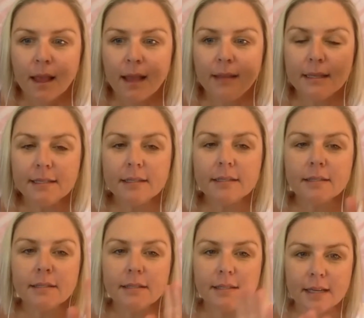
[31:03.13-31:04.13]
And this
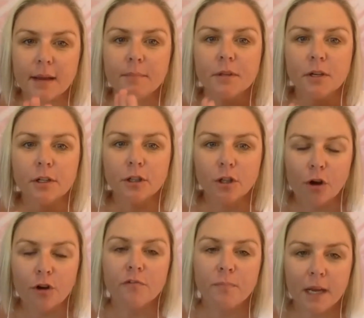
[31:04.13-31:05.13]
is the step that a lot
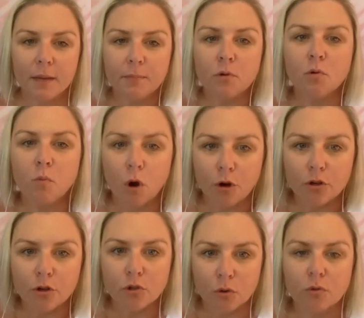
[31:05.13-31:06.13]
of people won't
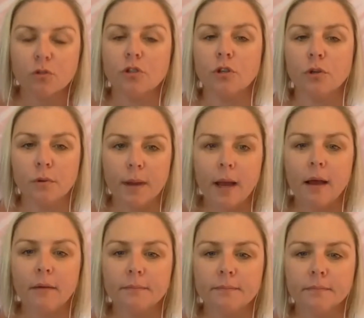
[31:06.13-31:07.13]
talk to you about.
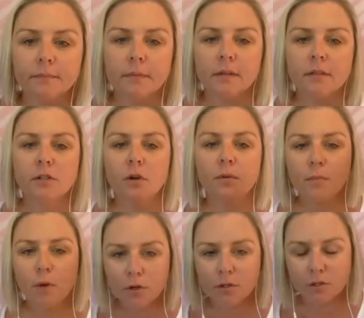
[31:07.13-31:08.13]
So
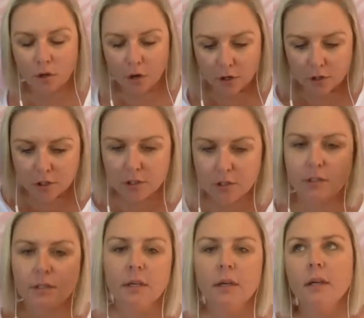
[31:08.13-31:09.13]
most
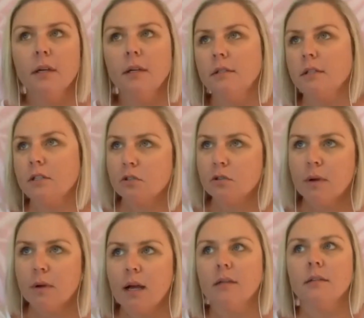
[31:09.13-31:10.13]
coaches, digital
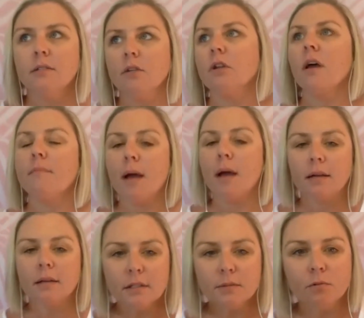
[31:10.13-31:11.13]
marketers, online
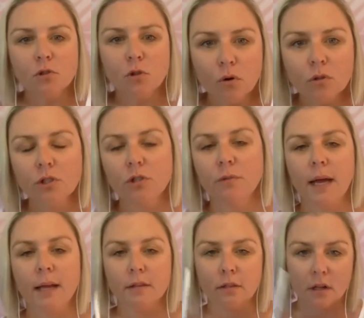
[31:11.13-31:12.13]
marketers will talk to you
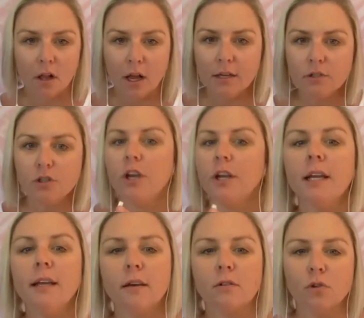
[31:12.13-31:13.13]
about the client
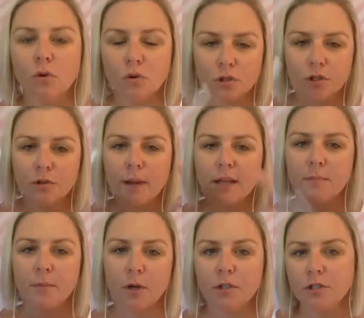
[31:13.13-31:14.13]
journey. They'll talk to you about the
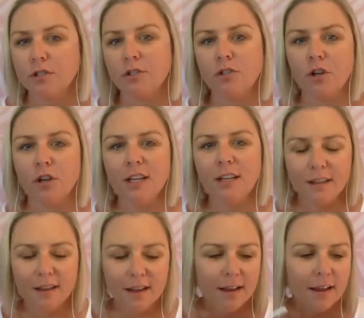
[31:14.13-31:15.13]
purchase journey.
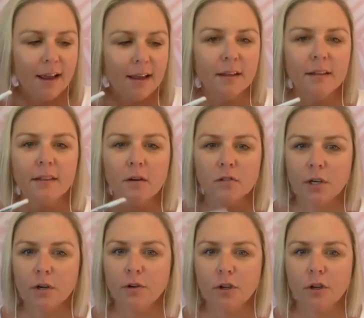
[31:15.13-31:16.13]
And then they'll
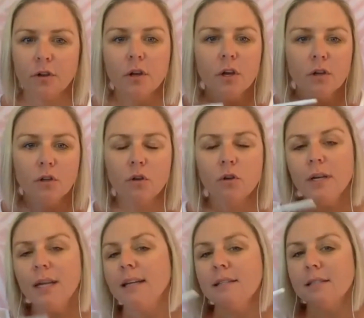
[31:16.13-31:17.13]
tell you, you
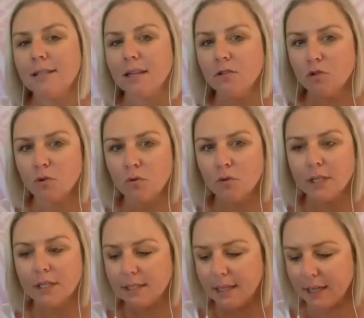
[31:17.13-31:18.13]
need to send your
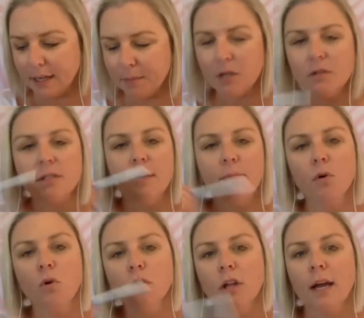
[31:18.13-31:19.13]
audience here because they're
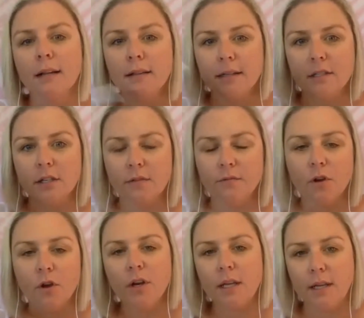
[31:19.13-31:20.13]
more likely to
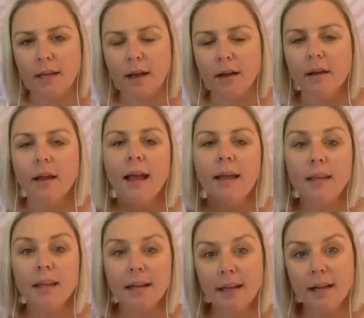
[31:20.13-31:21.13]
convert here. And
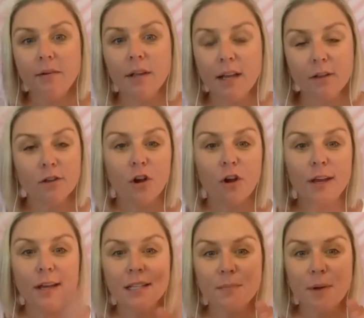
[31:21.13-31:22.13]
then here you go.
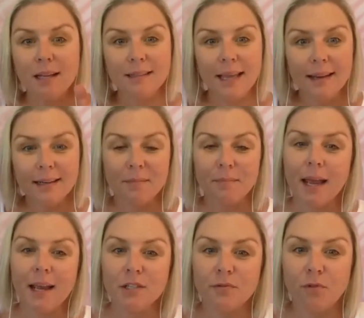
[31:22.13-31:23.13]
Here's my landing
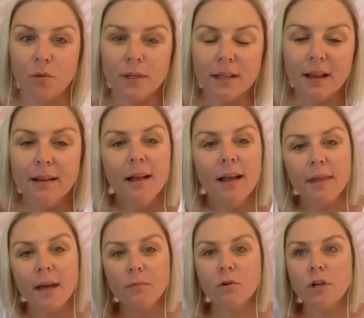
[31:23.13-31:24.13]
page formula
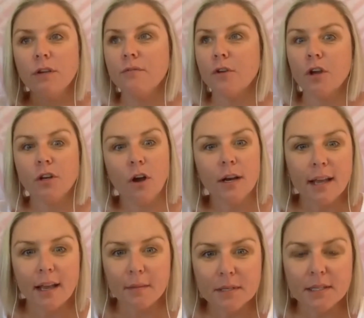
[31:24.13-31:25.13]
that will convert
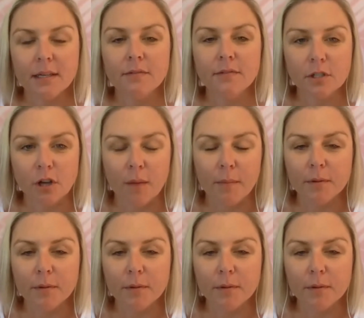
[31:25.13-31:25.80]
98% of the time.